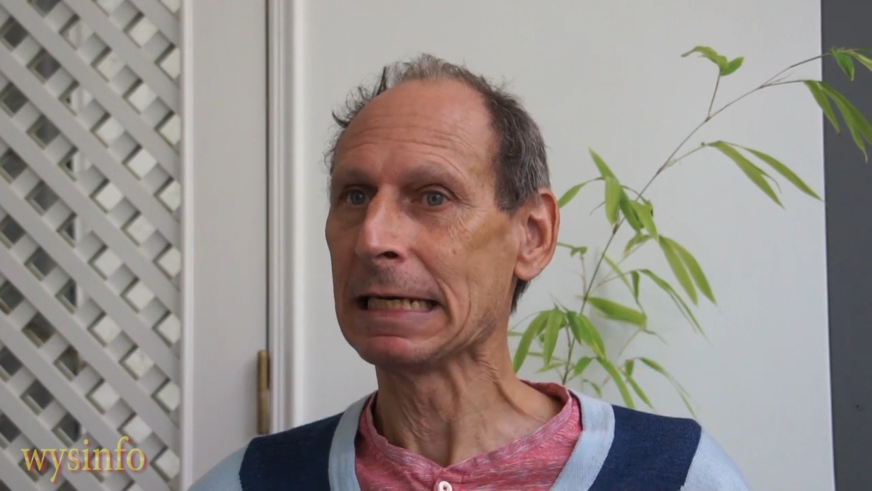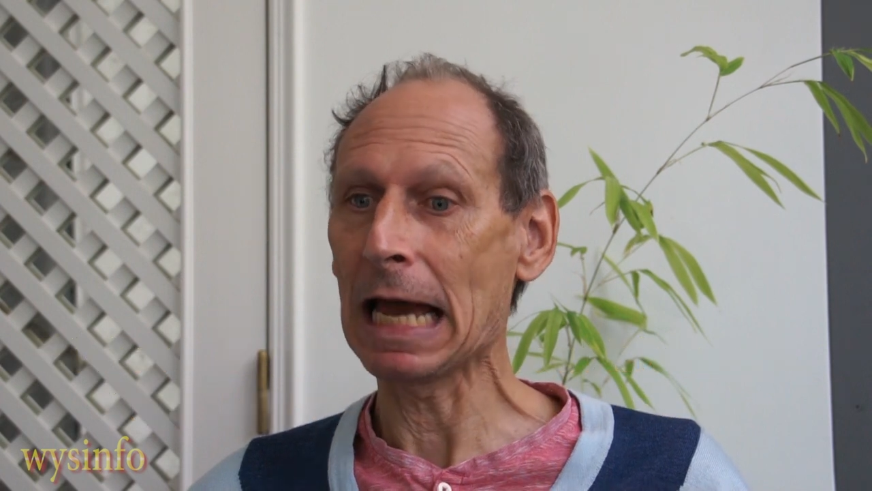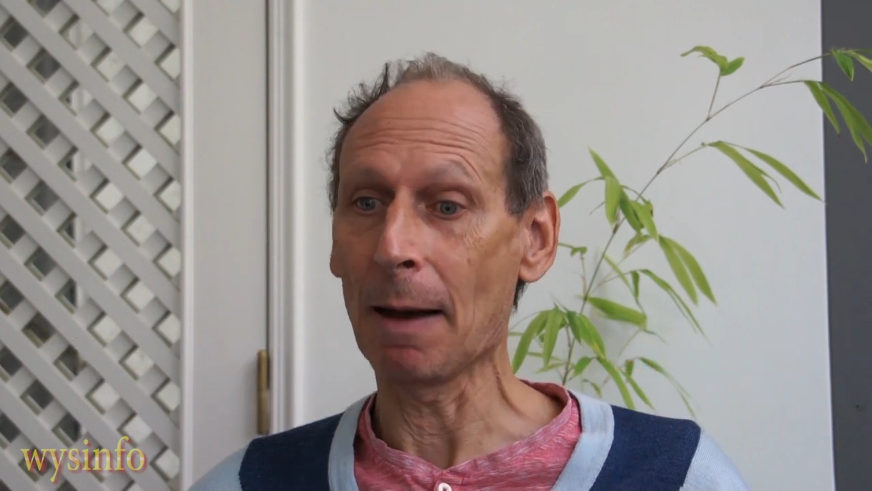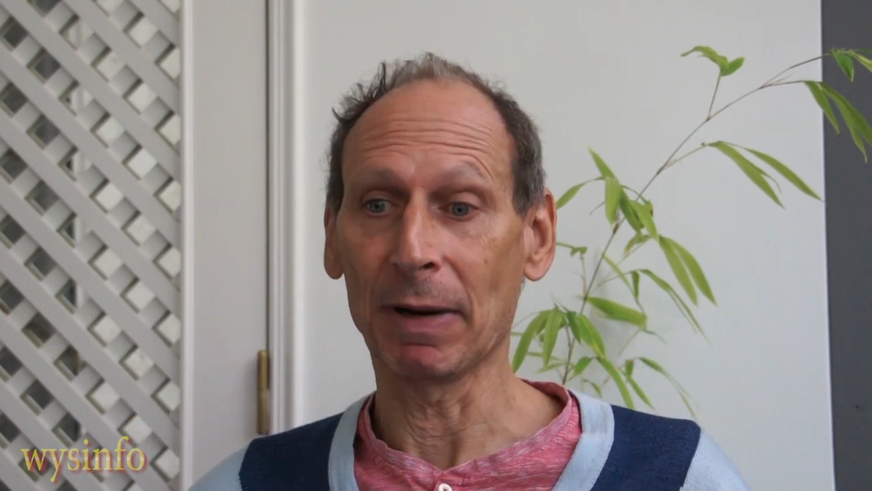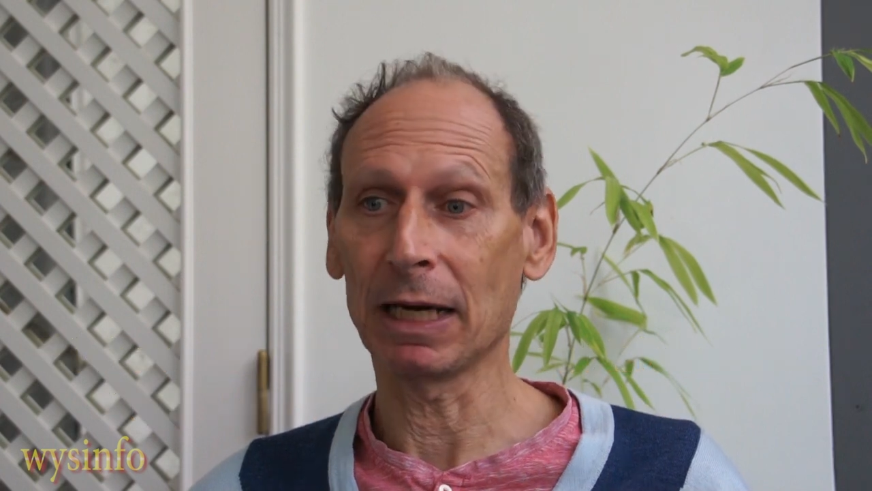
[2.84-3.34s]

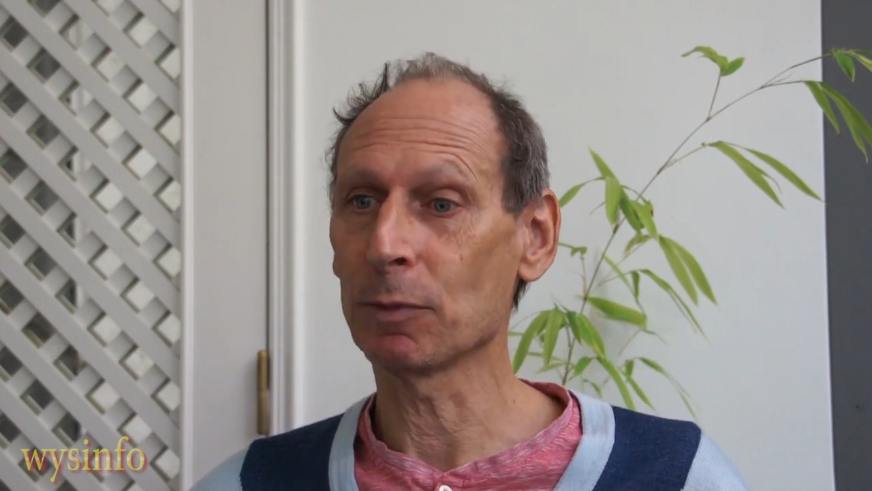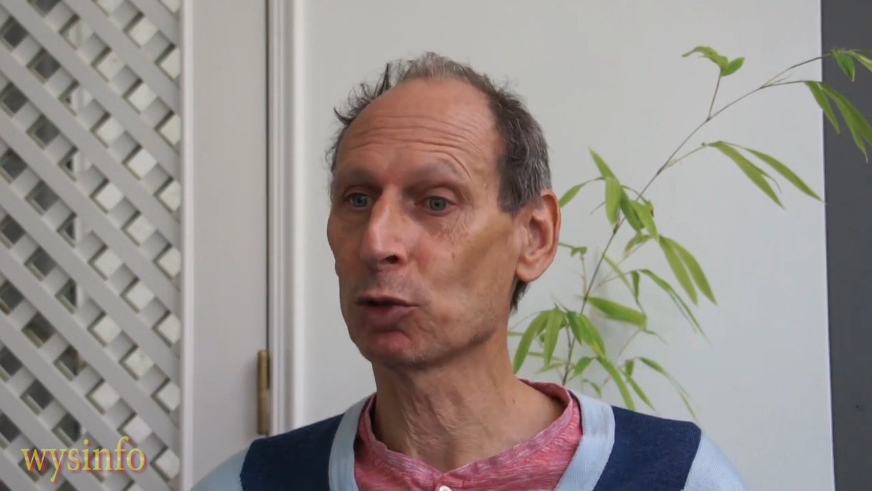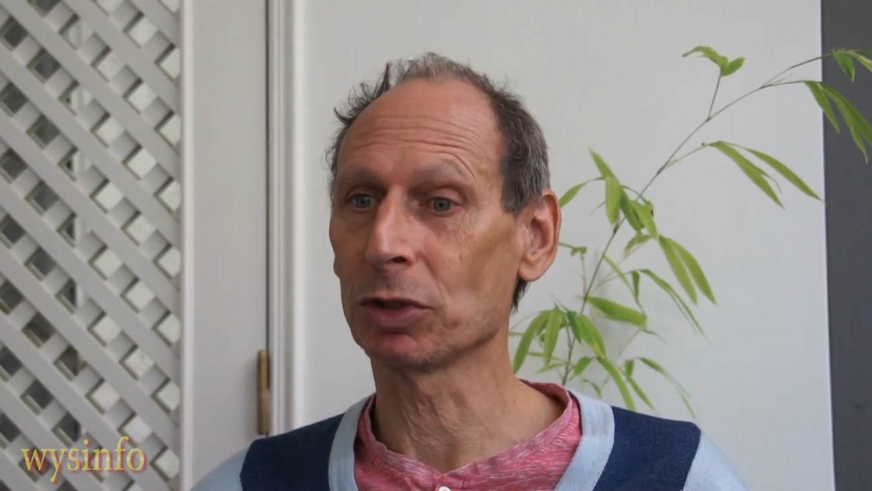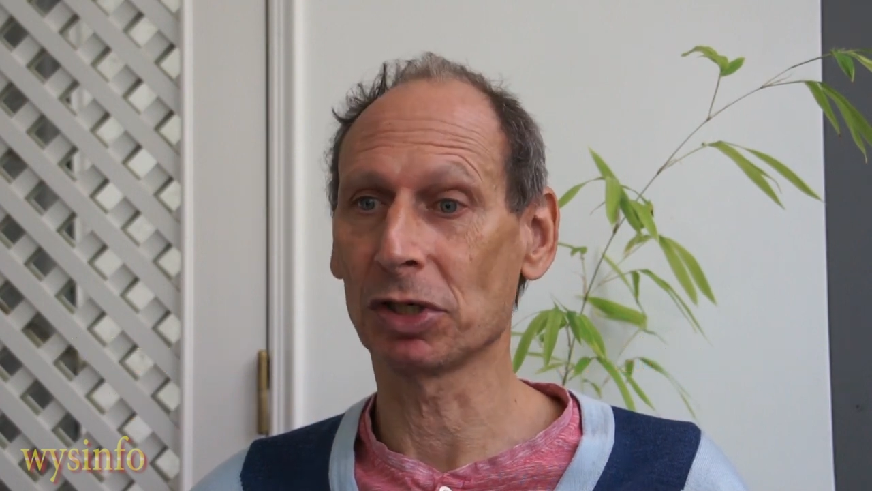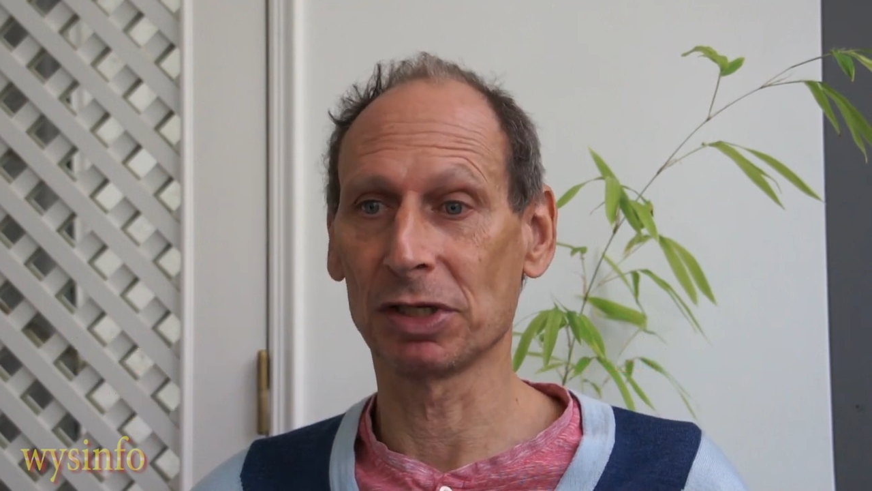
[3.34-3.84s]
Yeah, my name
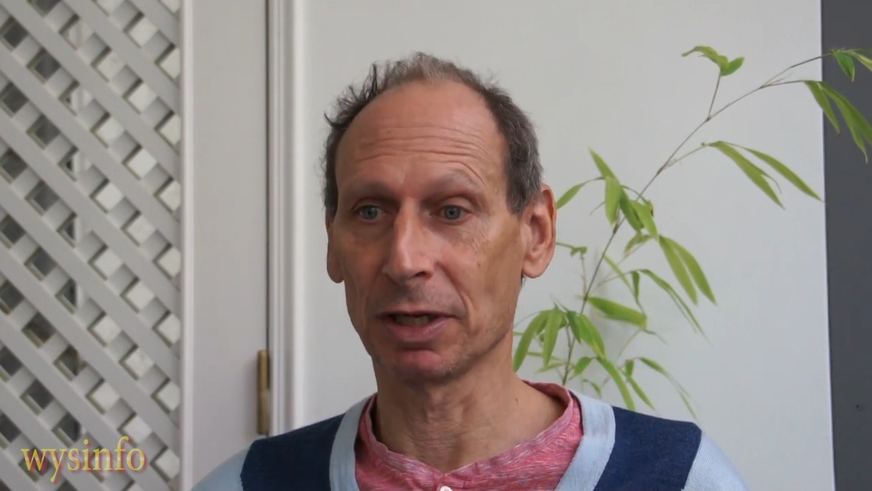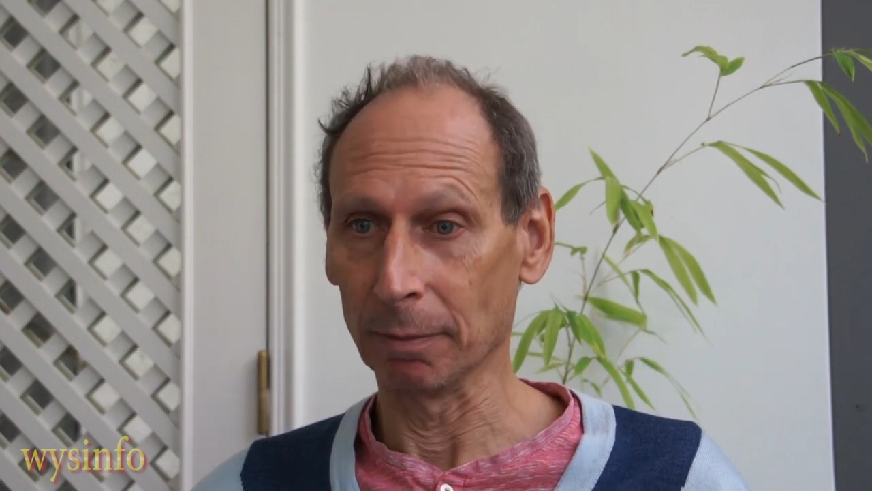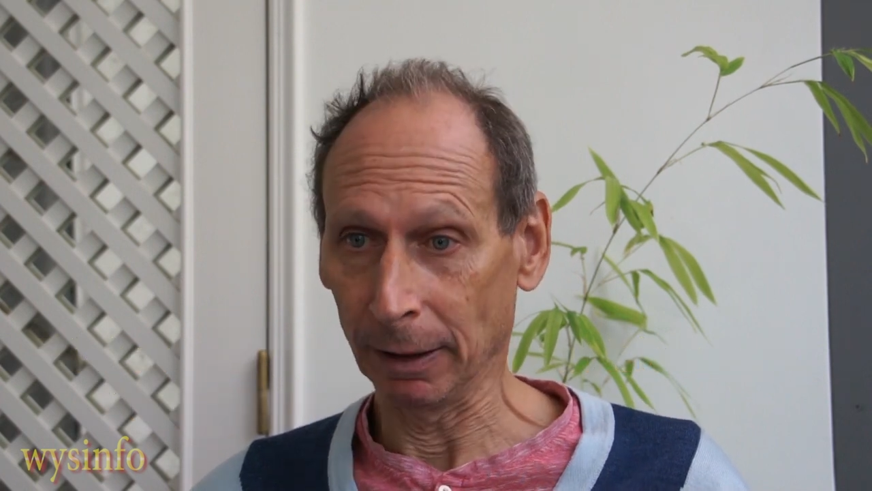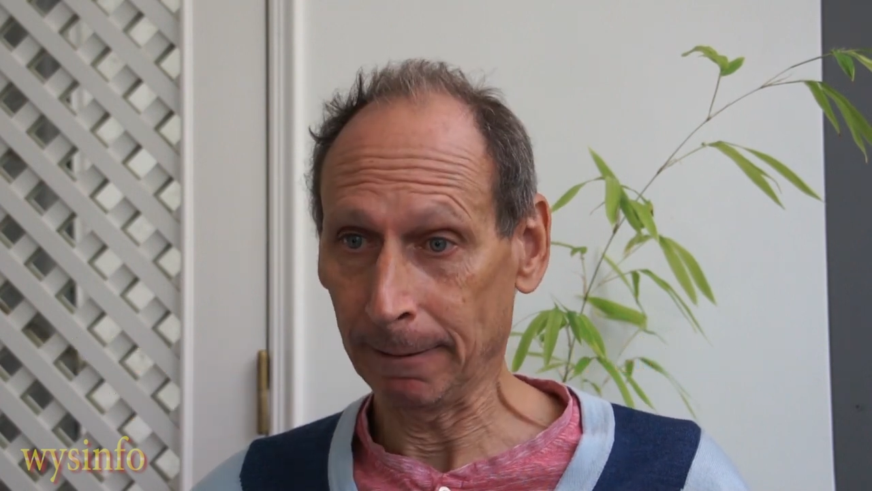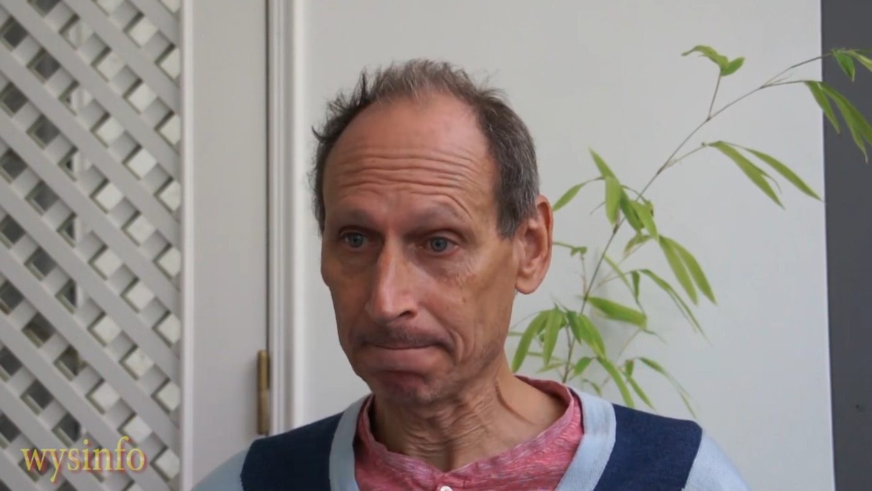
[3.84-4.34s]
is Richard
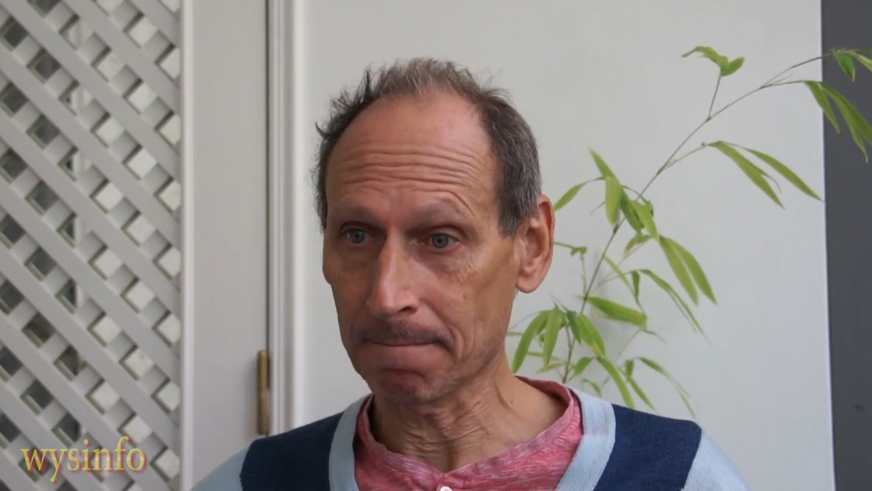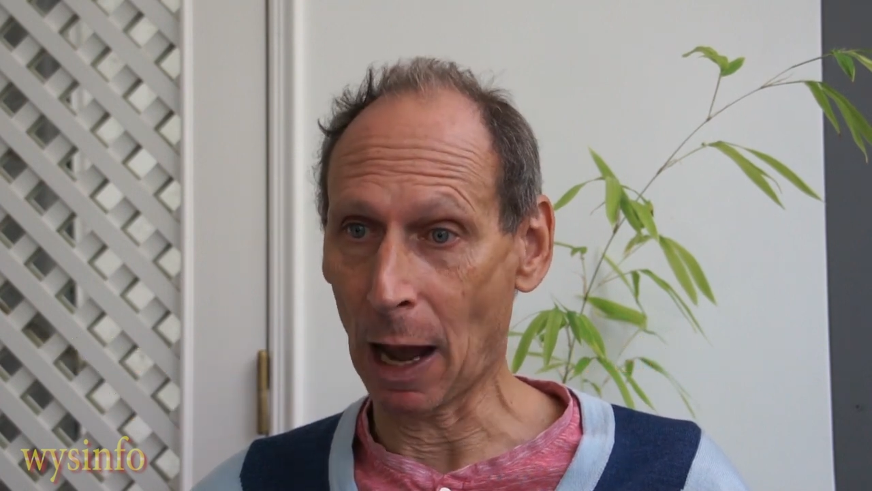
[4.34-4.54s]
Zimler.